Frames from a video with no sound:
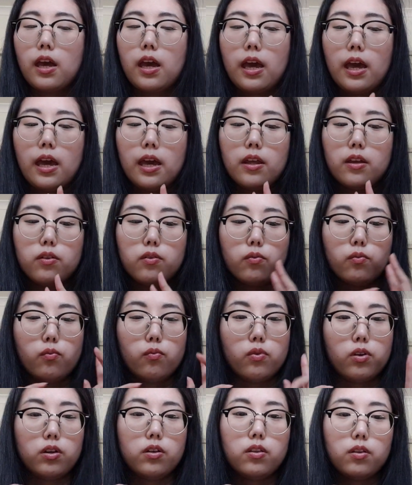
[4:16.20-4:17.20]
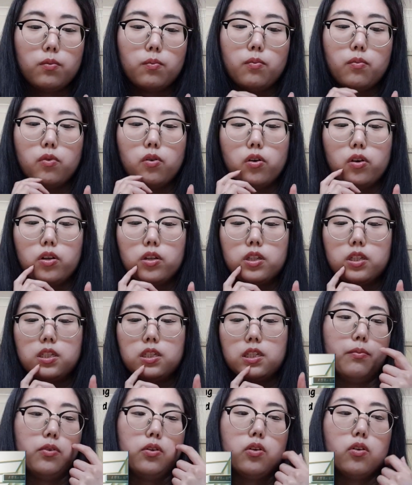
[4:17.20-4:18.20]
and one of them
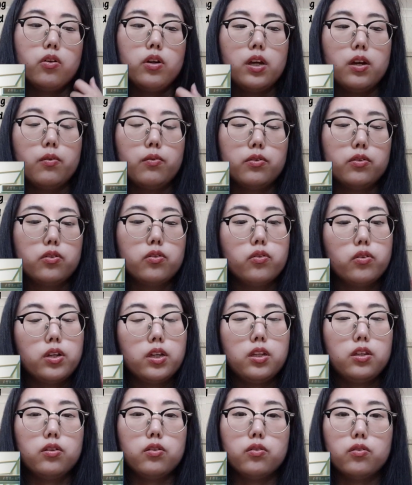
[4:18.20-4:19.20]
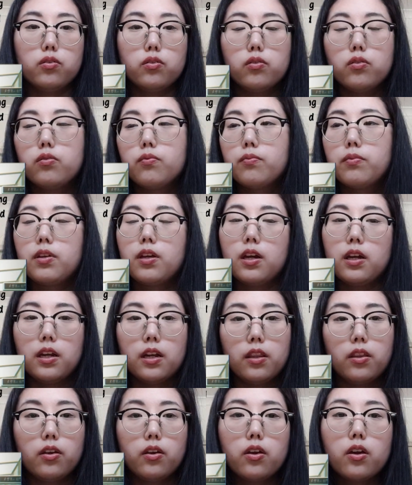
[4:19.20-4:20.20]
was Shoya was talking to
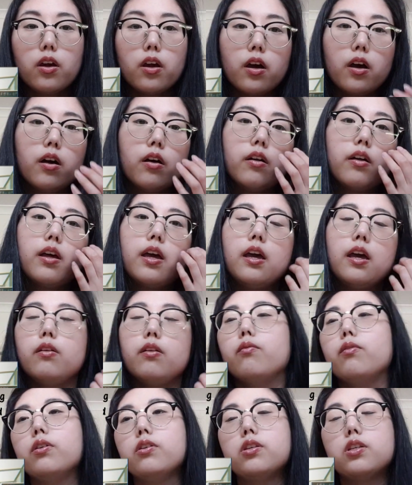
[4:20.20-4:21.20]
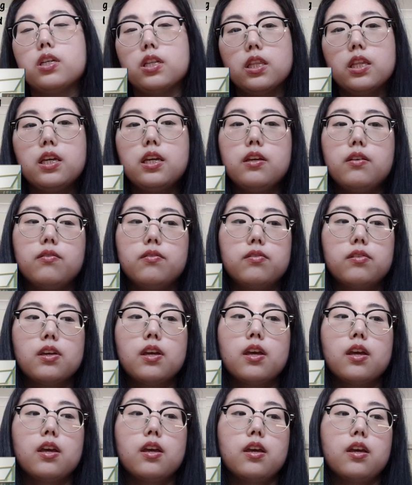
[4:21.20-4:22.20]
another girl, and once she leaves,
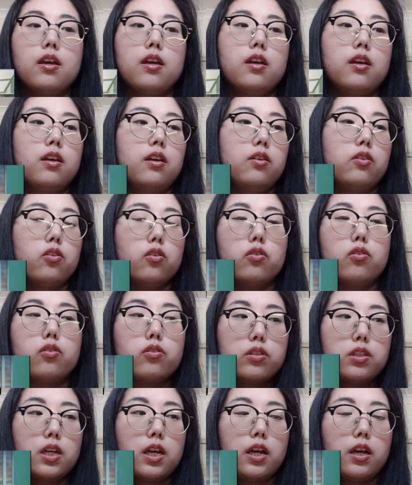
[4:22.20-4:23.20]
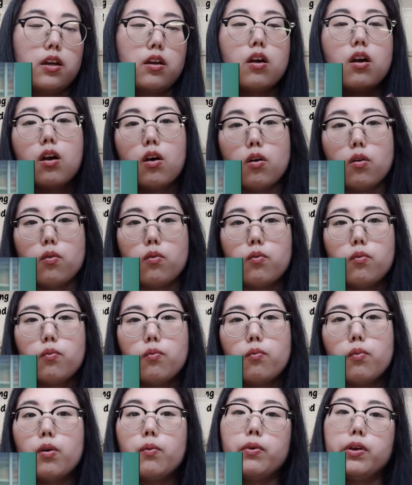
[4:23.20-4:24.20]
Shoko's like, oh,
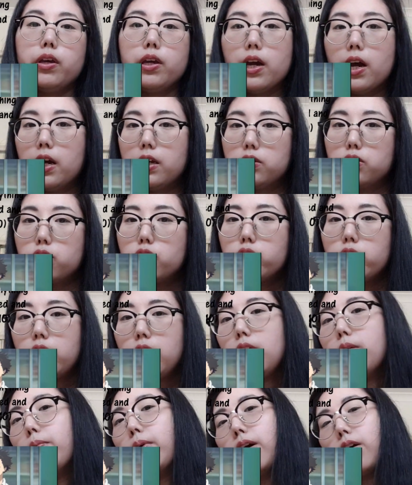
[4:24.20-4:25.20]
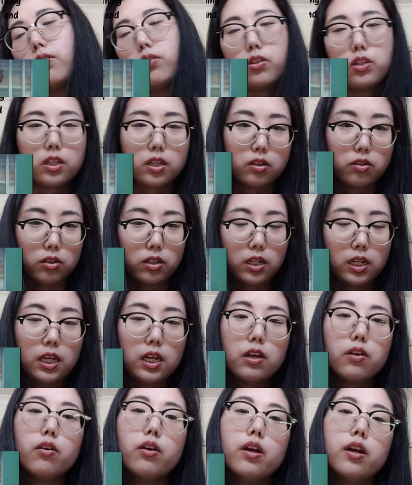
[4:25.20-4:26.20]
what were you guys talking about? Because she couldn't
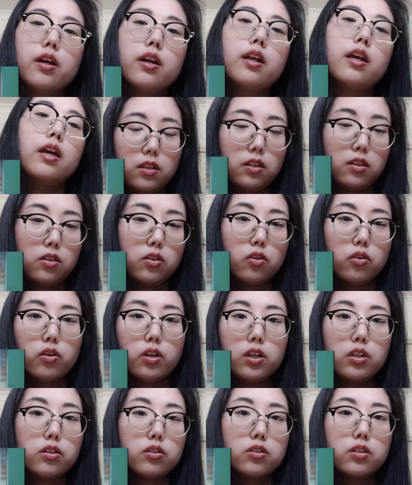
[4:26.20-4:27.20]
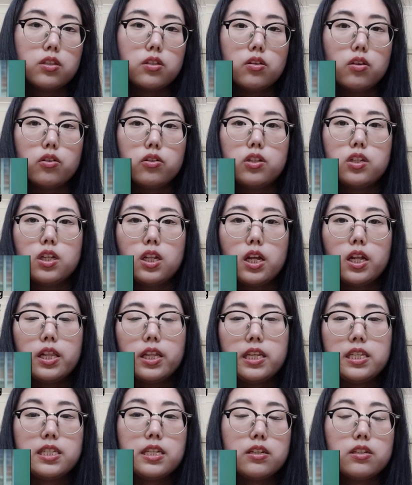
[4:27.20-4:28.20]
hear it. Shoya just
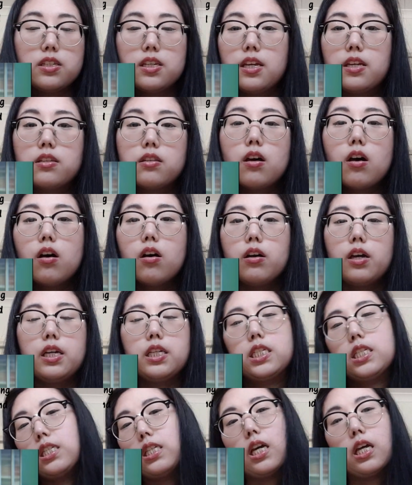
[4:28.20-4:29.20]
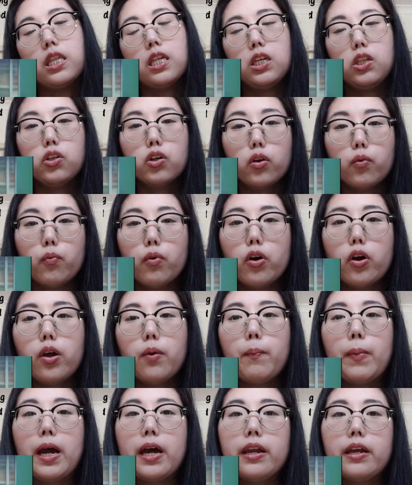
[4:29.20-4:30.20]
nonchalantly just says, oh, it's nothing, don't worry
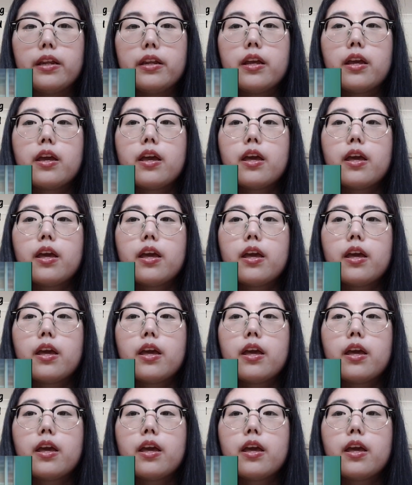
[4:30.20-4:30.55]
about it.